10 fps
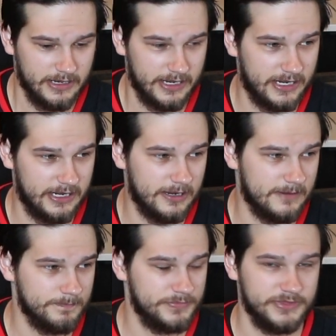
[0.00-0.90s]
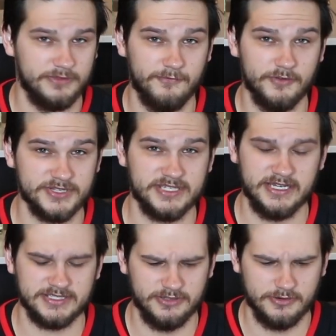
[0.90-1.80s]
Uh, the
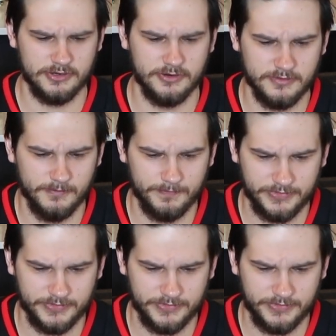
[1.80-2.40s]
full-size logo